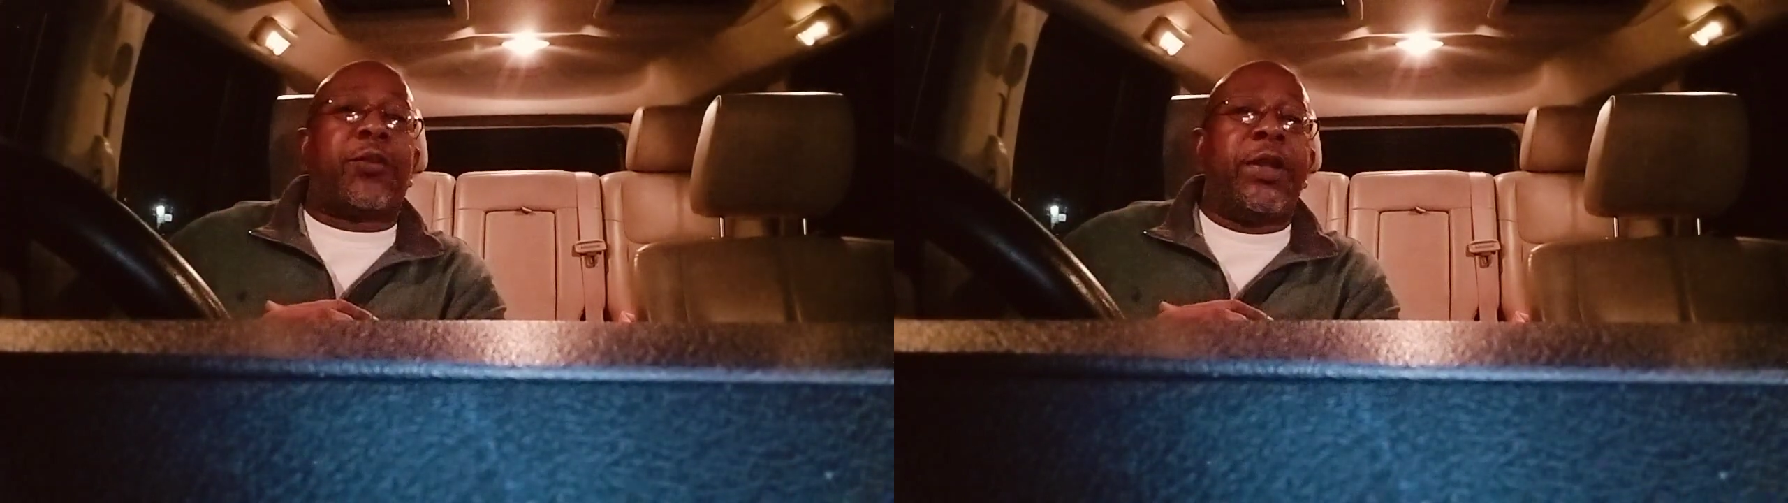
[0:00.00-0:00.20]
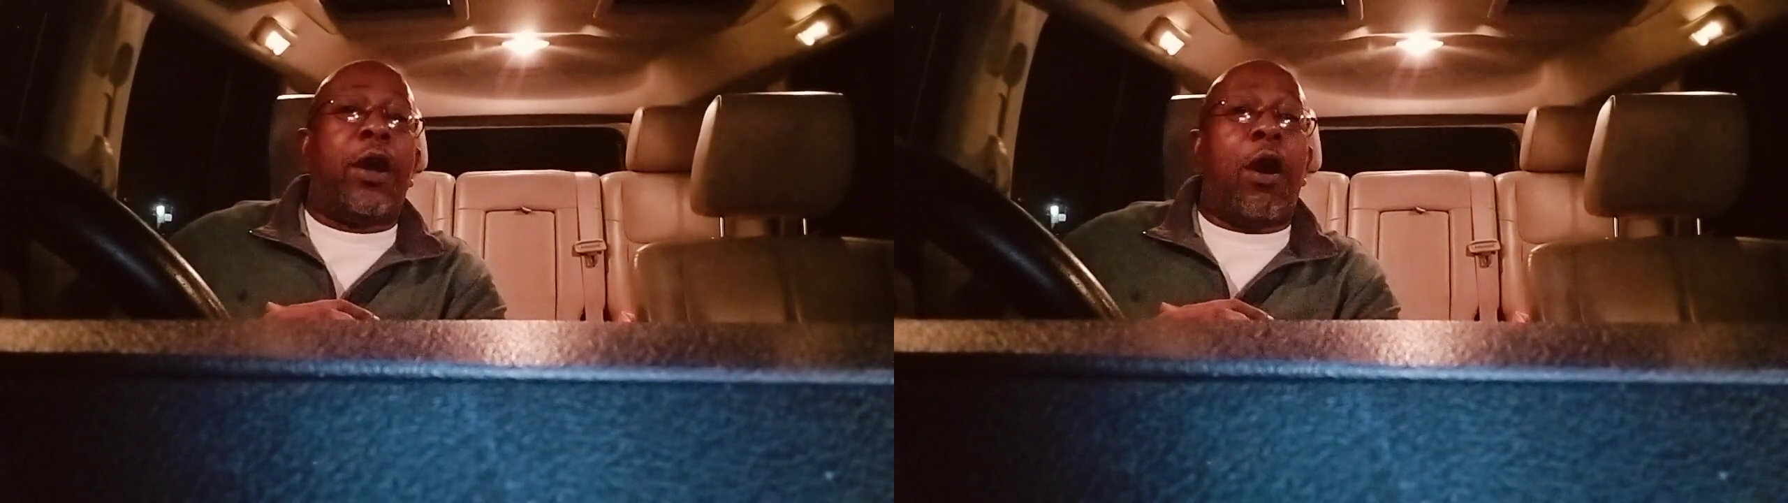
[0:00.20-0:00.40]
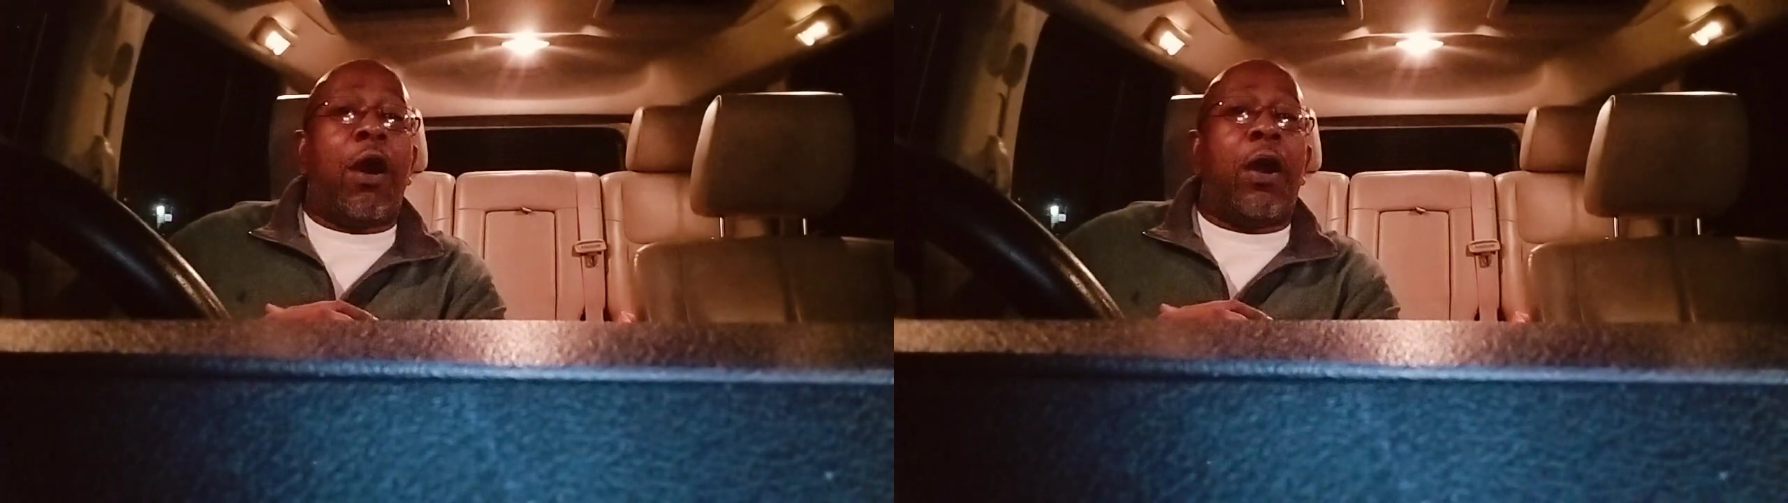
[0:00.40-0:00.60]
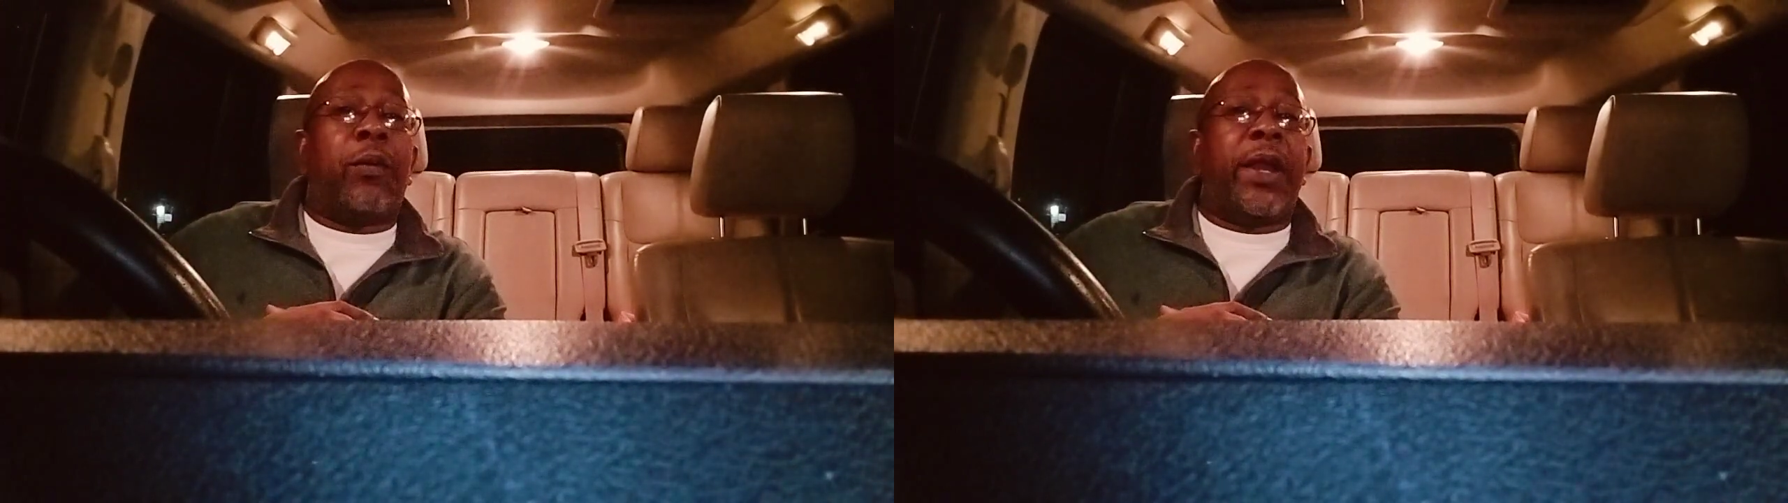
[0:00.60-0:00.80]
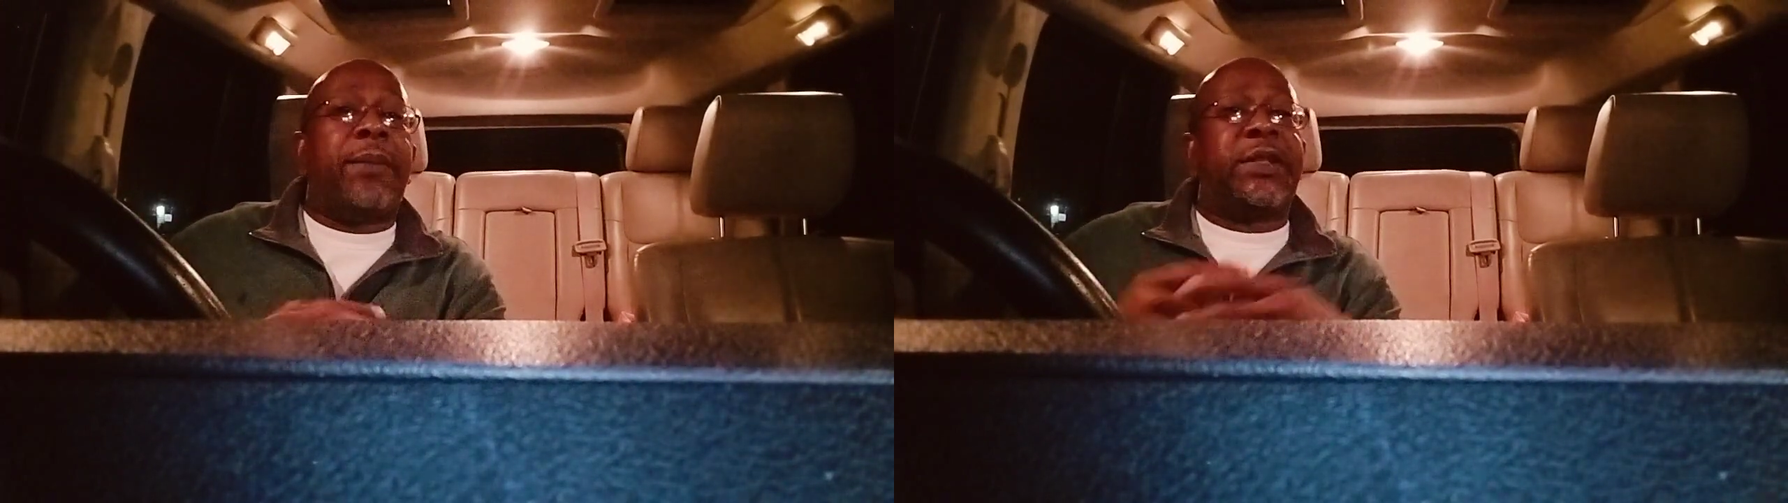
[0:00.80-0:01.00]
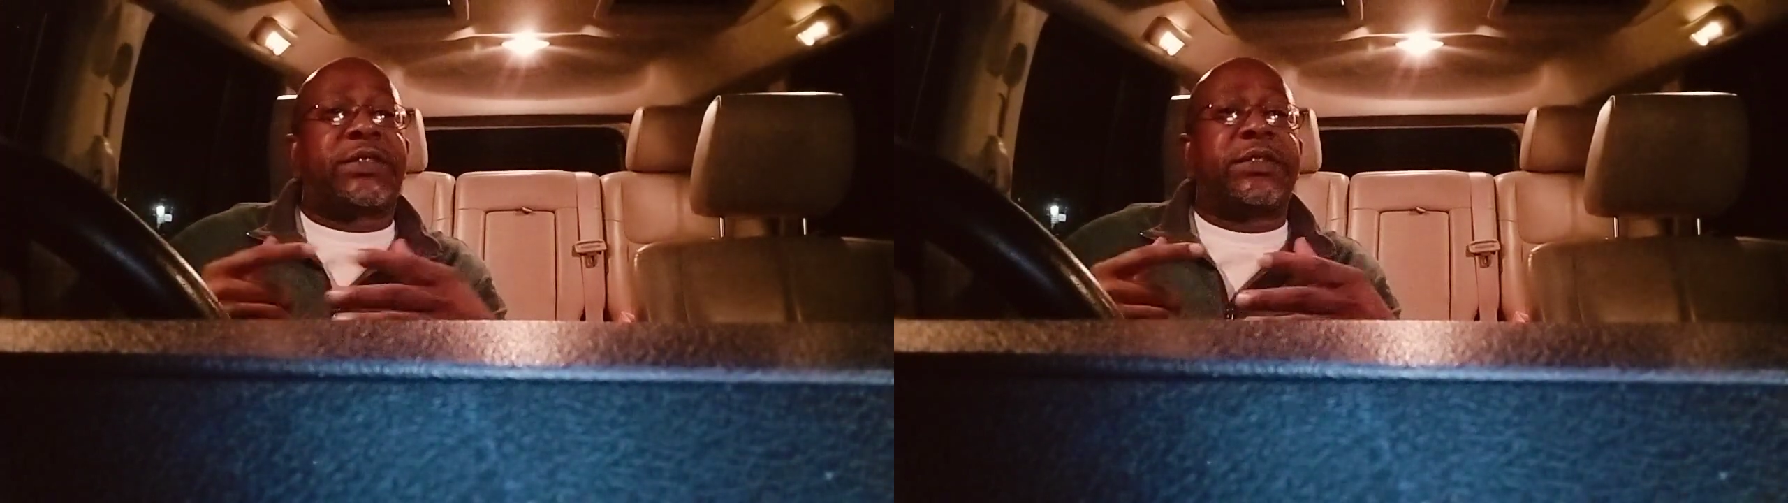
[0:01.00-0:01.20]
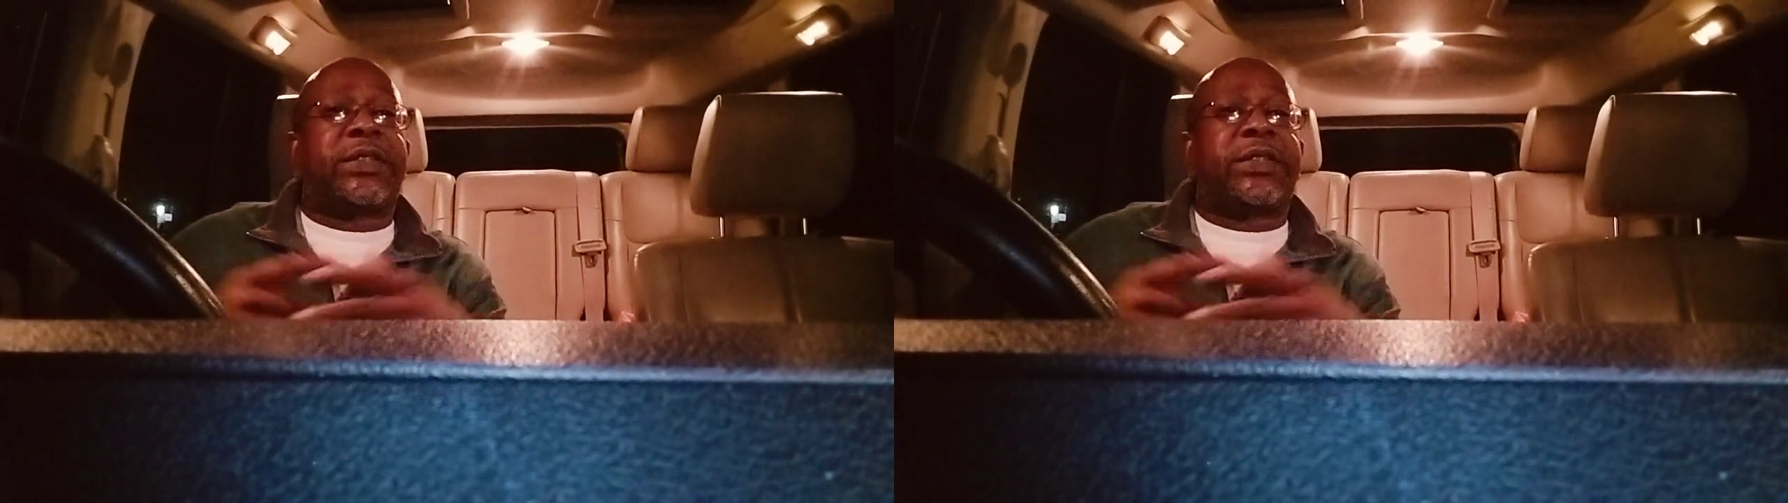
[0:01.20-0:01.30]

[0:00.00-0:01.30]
three the hard way, Mr.